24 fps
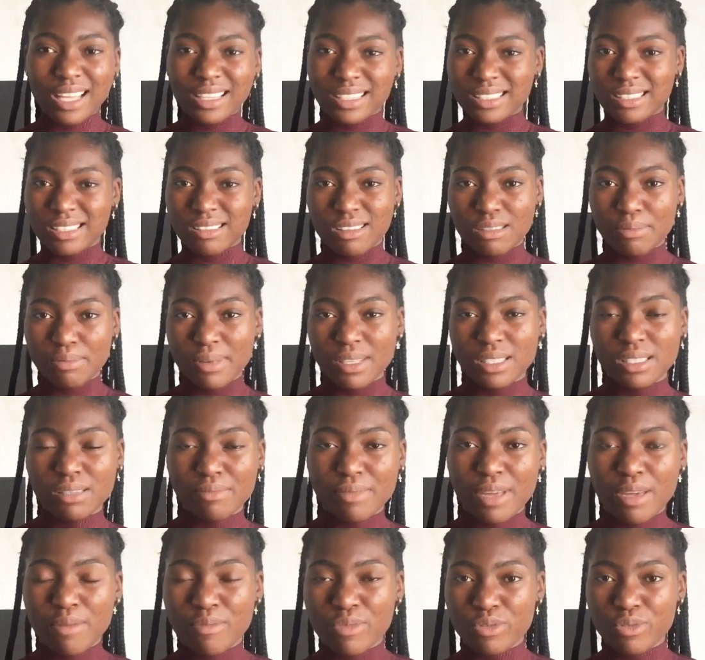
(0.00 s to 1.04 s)
Disrespecting
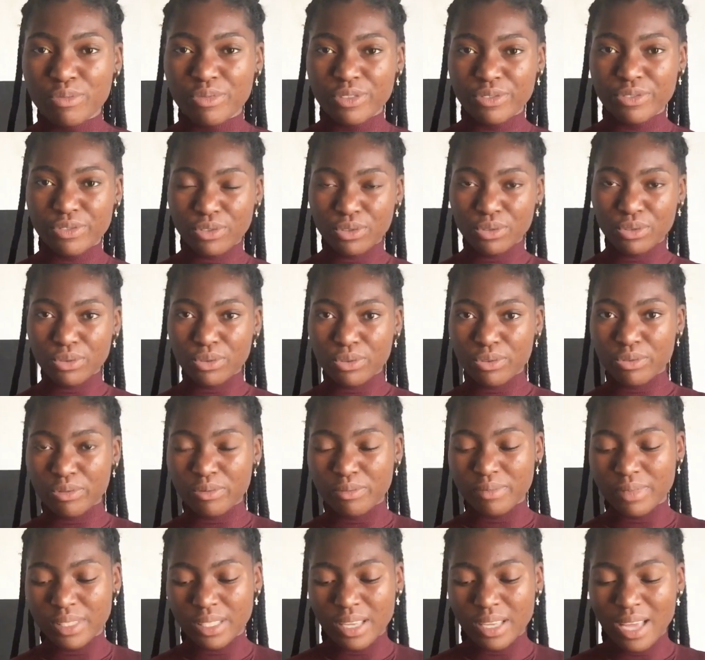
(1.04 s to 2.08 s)
my mom in front of
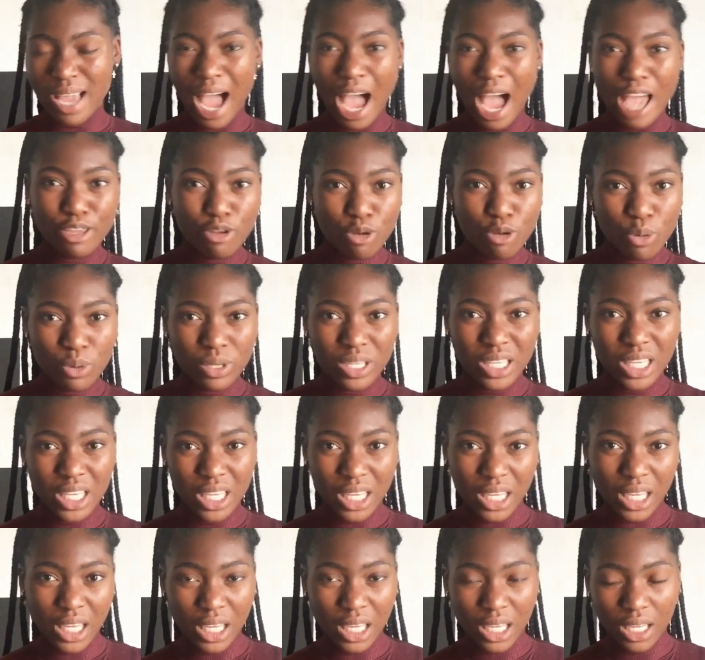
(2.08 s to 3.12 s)
me. Are you
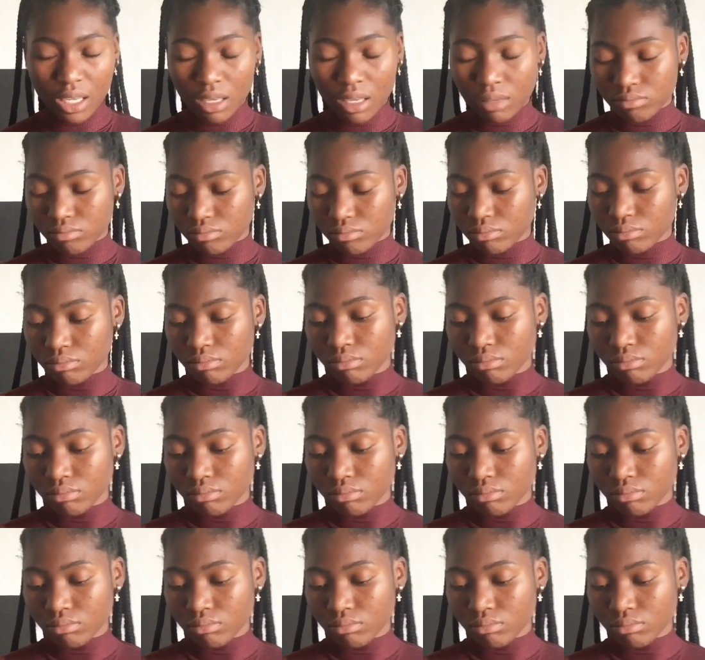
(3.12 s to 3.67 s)
okay?